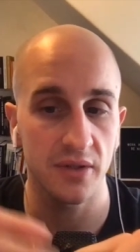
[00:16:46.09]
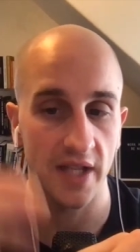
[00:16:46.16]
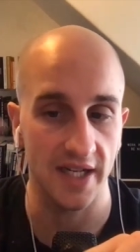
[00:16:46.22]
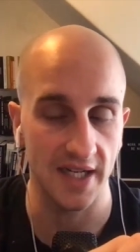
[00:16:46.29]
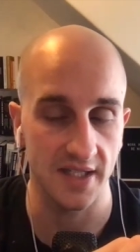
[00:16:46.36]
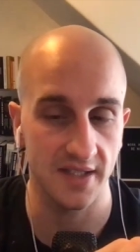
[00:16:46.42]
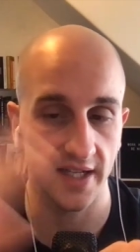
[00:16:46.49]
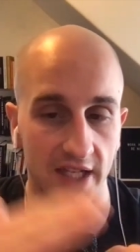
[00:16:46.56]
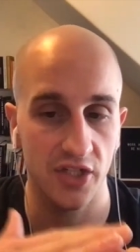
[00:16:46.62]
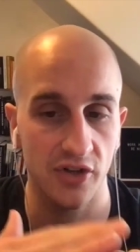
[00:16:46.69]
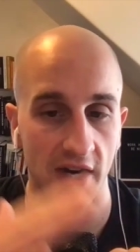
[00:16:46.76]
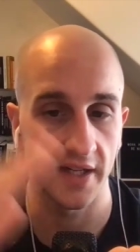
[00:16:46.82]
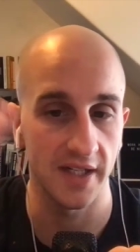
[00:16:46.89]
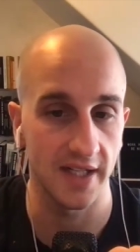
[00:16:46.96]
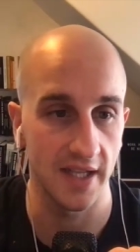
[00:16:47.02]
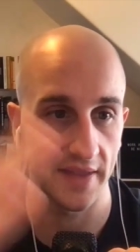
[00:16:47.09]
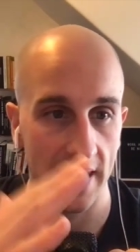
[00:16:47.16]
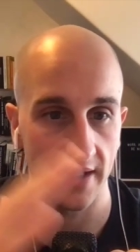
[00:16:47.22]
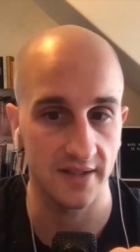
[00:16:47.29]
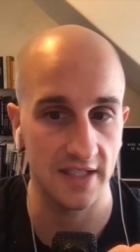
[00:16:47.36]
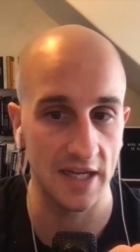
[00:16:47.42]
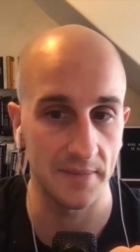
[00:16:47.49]
like I said, trying to get that
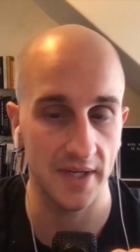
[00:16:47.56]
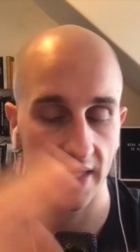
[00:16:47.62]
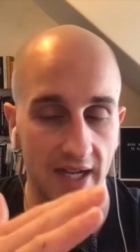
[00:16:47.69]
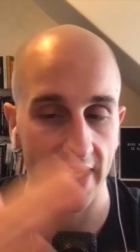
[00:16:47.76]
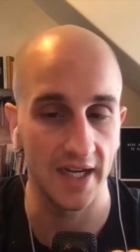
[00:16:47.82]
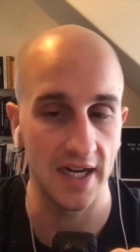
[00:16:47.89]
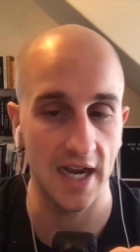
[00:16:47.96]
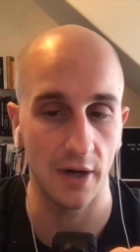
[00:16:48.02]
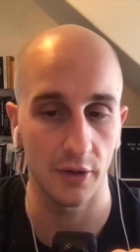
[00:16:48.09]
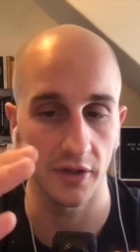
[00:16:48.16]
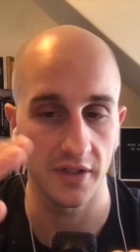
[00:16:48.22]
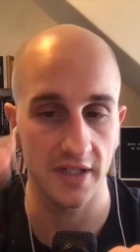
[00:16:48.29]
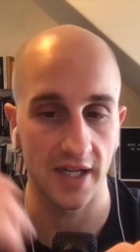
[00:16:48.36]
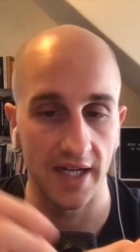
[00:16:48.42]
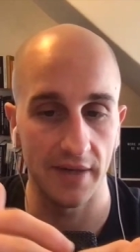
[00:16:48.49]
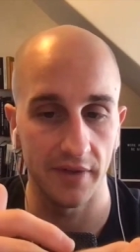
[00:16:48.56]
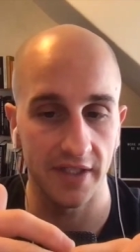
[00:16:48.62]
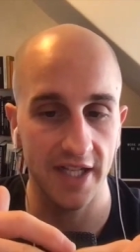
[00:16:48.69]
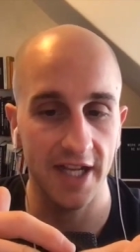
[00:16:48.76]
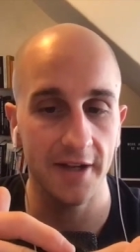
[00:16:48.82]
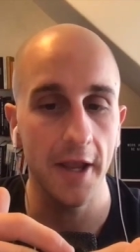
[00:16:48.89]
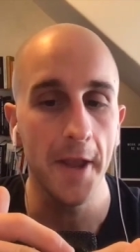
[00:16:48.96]
same kind of 8 hours on every
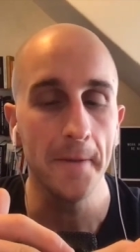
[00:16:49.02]
day.